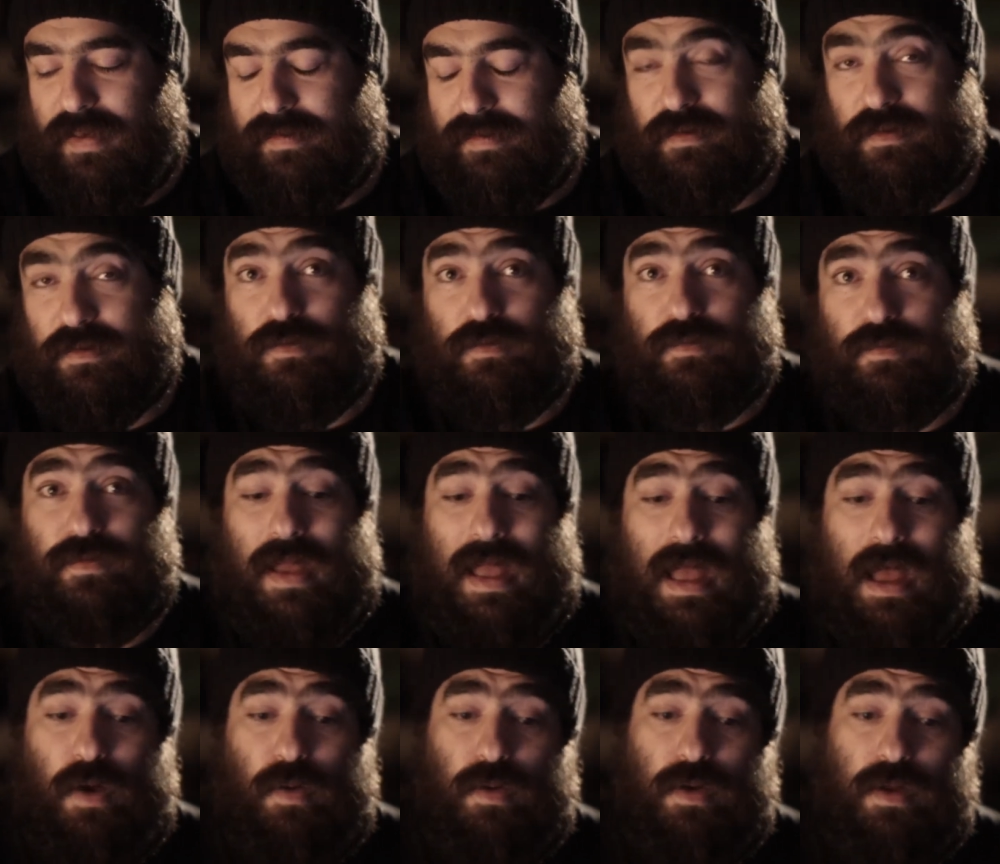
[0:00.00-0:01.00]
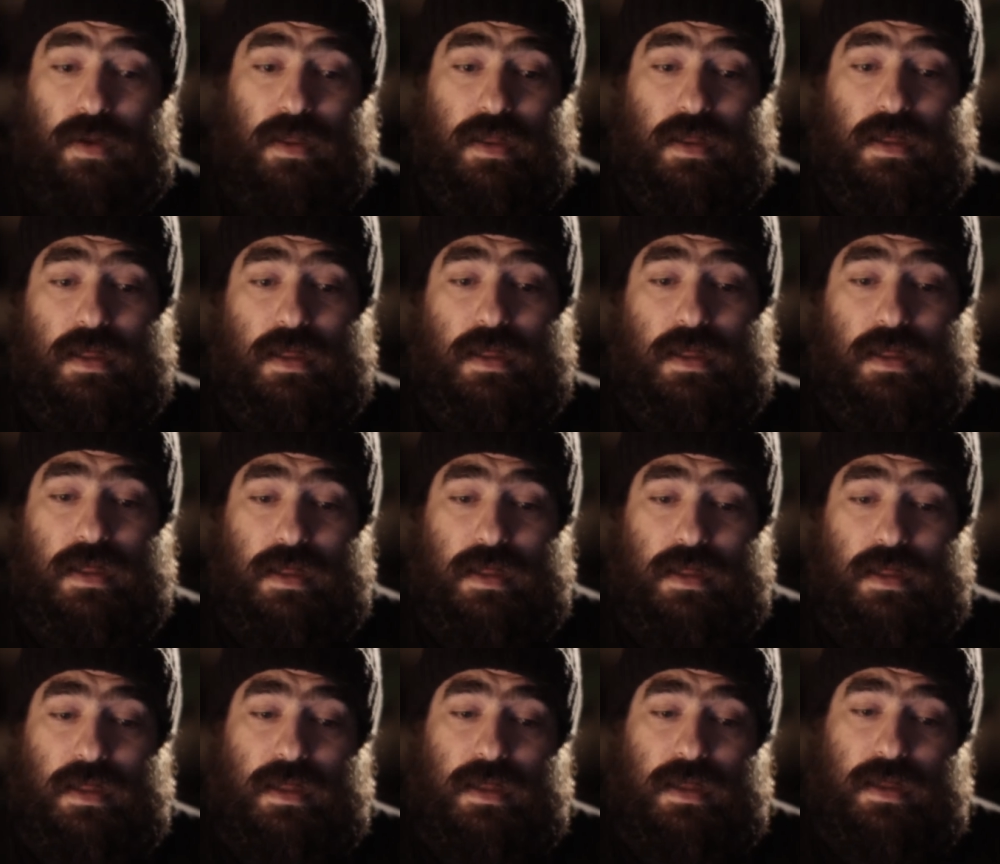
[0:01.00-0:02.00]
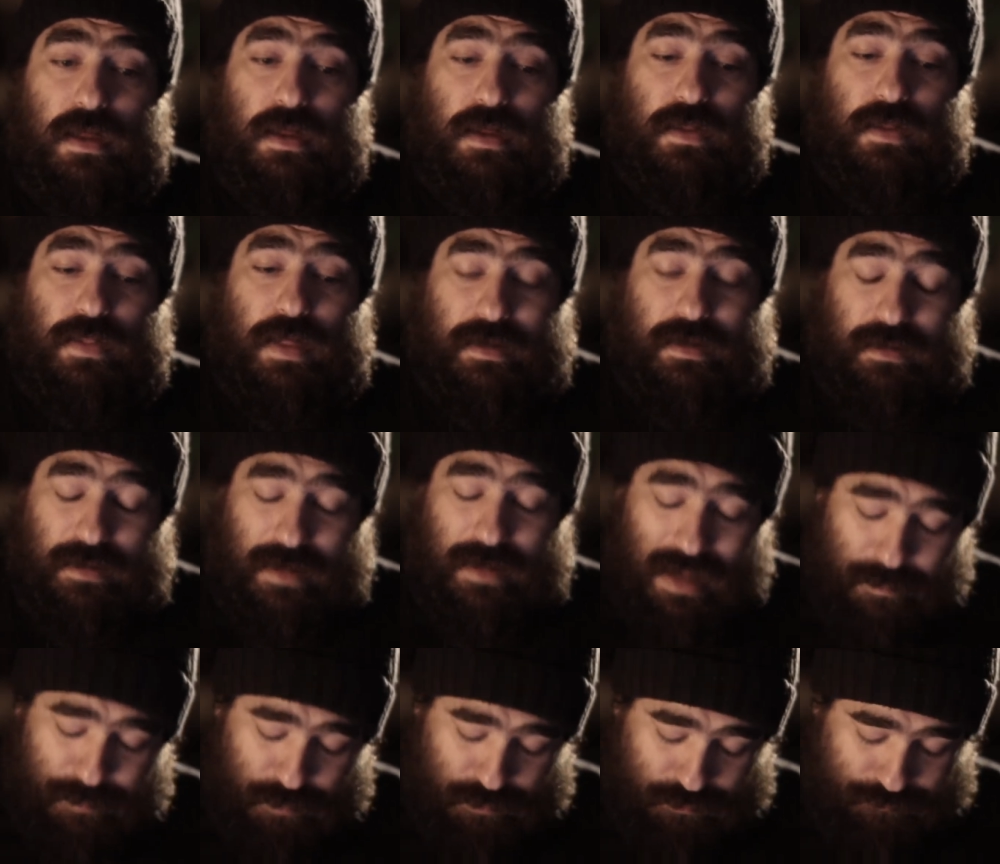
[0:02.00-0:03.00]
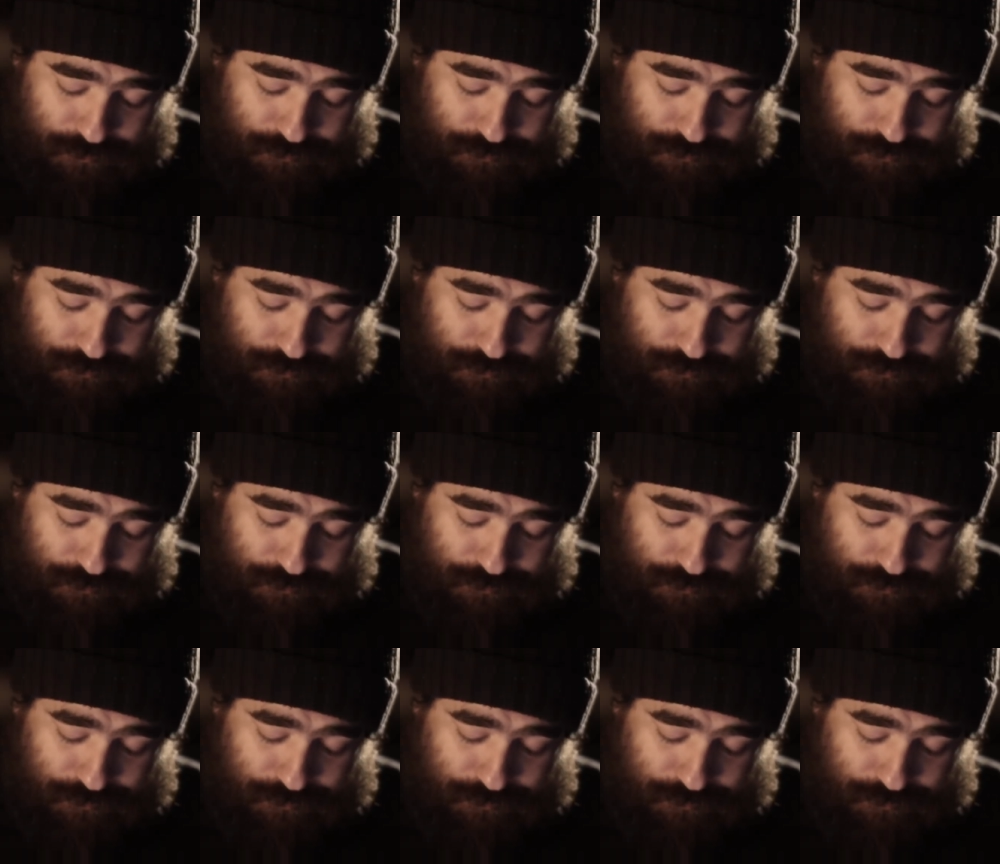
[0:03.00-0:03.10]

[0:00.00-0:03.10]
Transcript: of how that can happen.